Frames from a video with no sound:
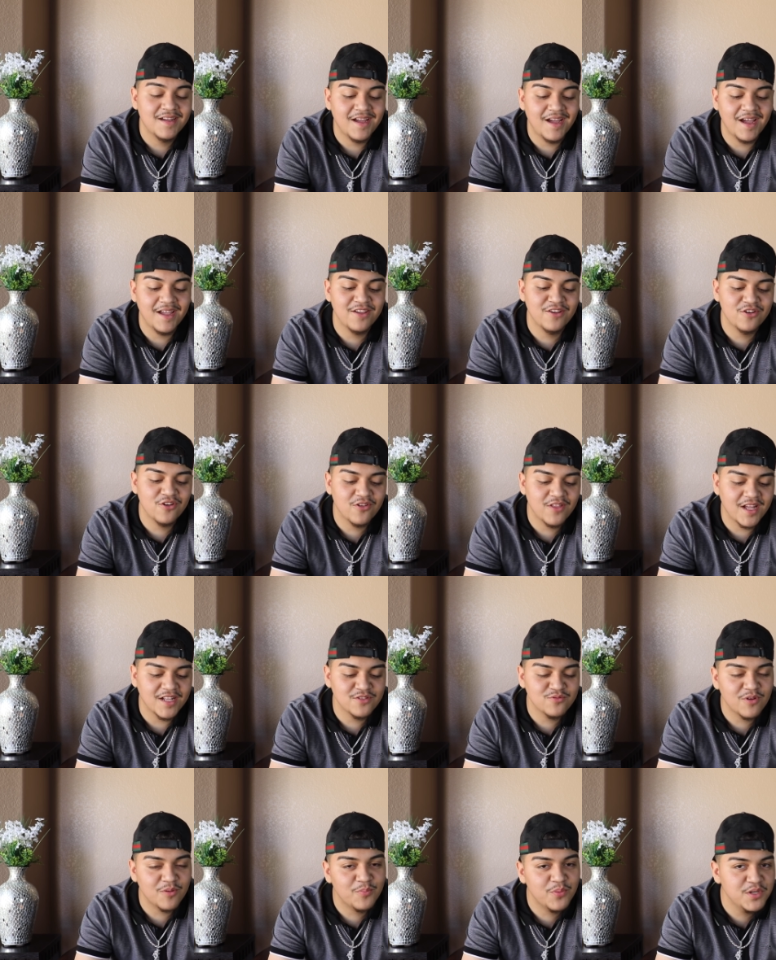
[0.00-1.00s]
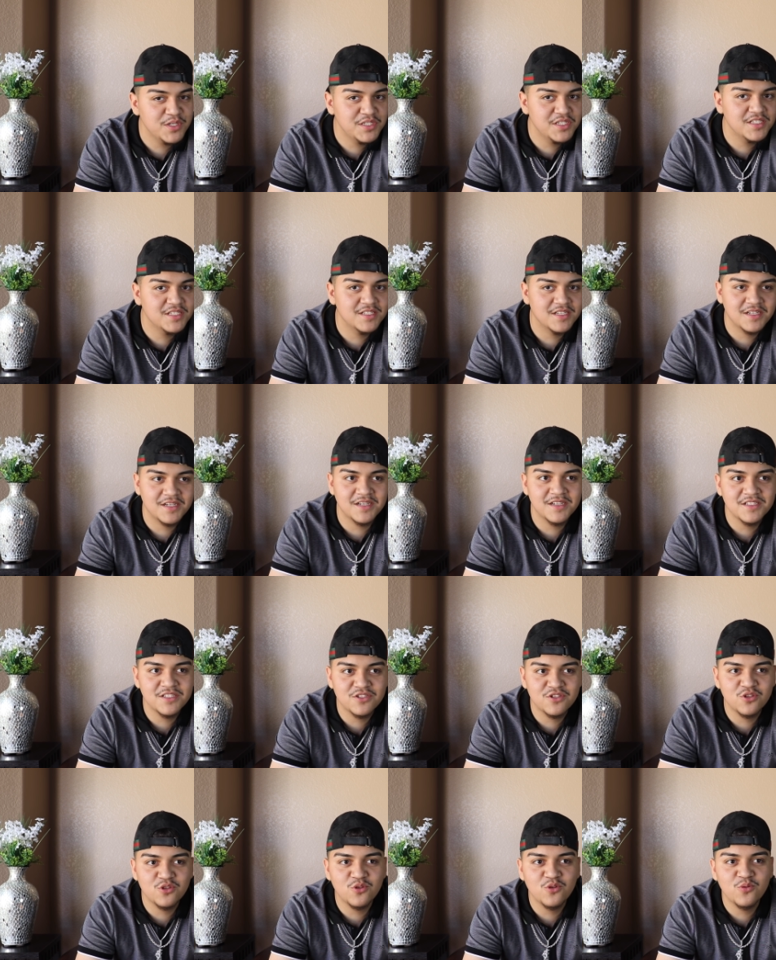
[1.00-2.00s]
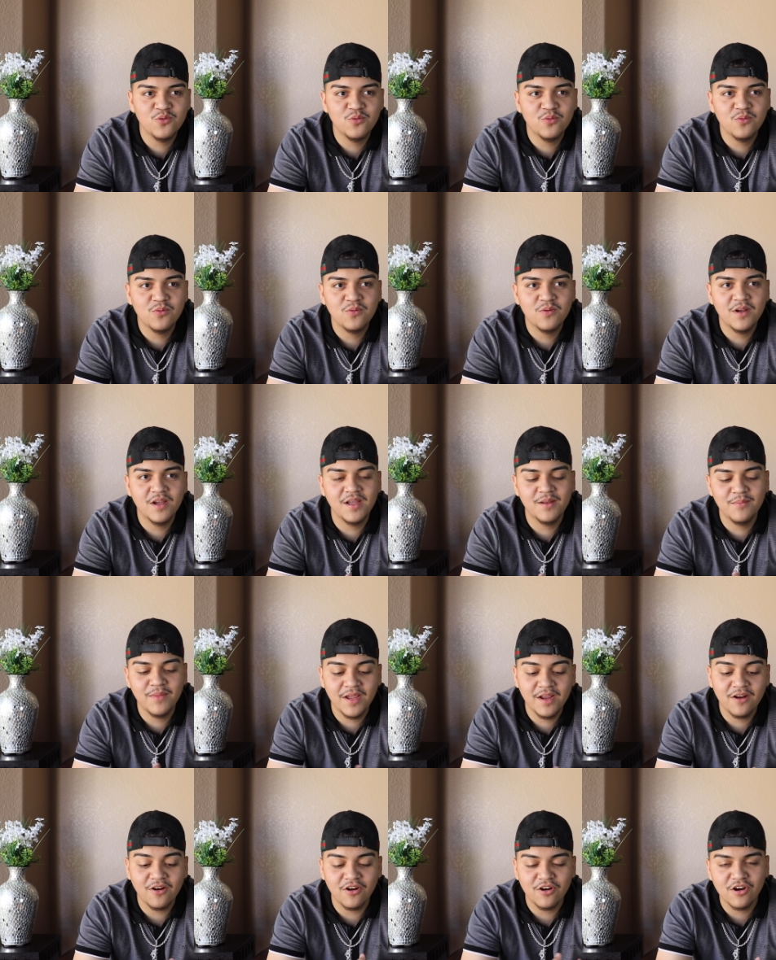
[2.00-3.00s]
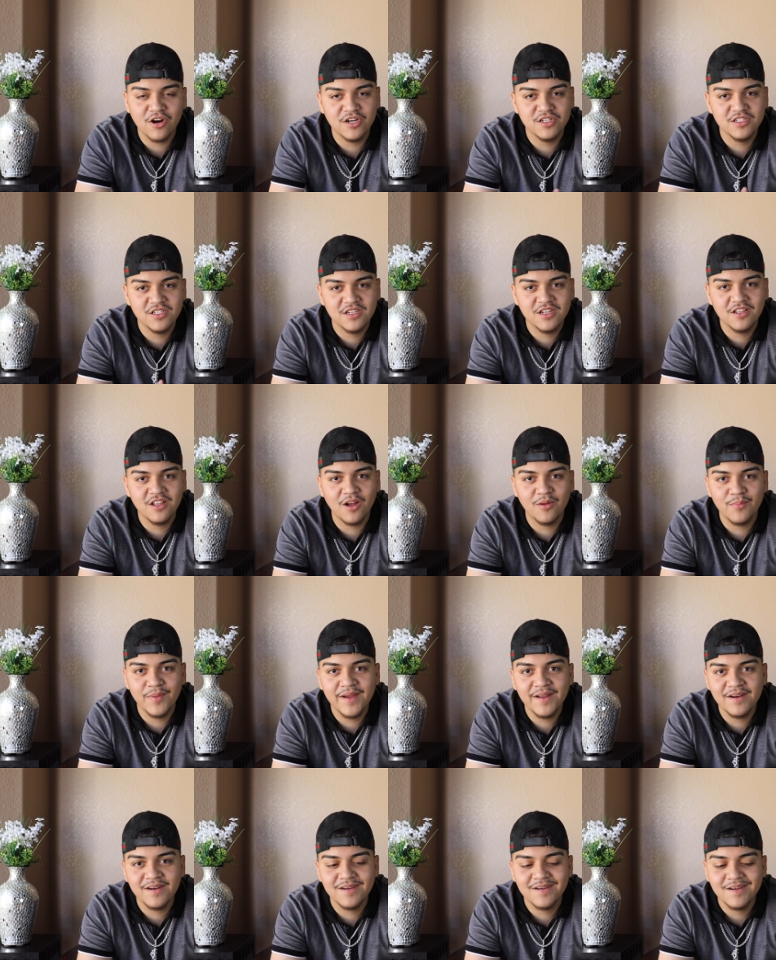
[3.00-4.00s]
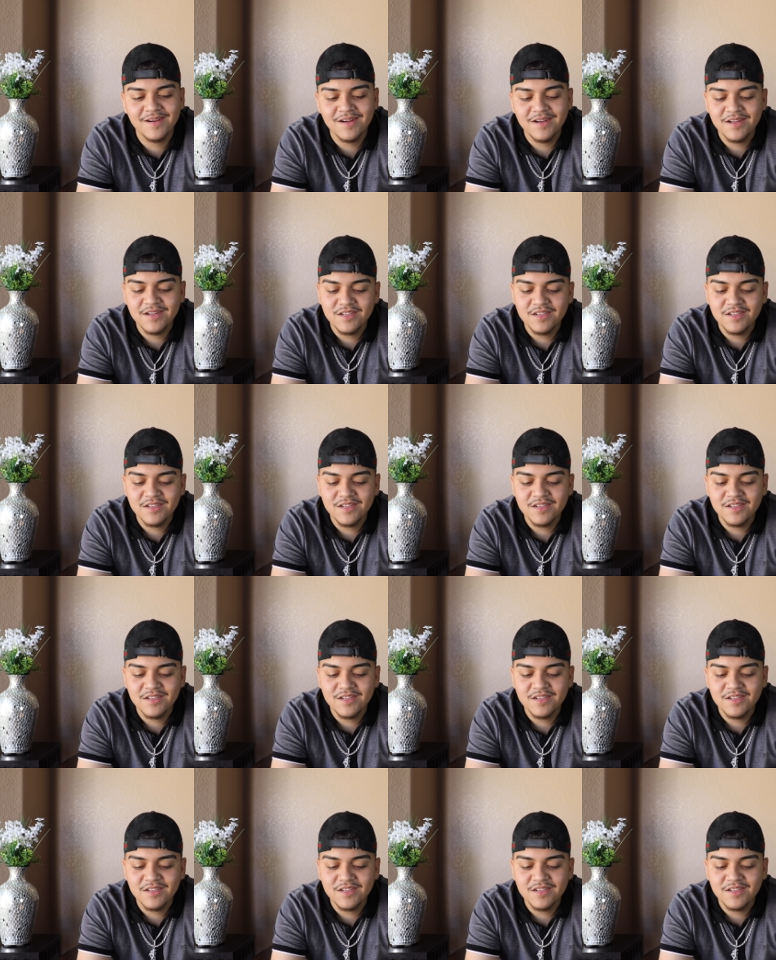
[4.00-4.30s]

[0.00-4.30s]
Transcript: And you know, that's what pushes us to do and make our cars look a lot better.